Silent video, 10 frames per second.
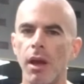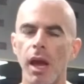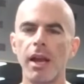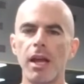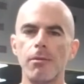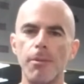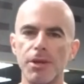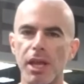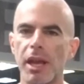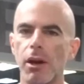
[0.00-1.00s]
And now you might be
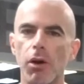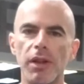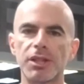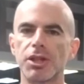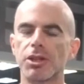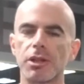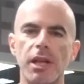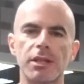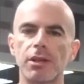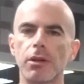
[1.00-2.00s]
thinking, oh, that's such,
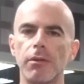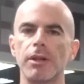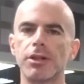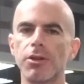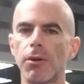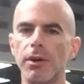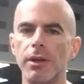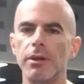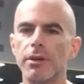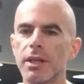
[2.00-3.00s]
that's such a great story.
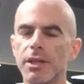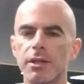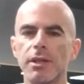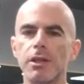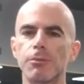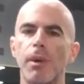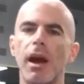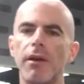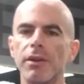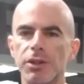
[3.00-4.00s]
That's such an
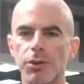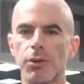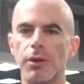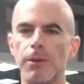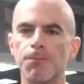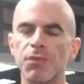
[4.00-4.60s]
inspiring story.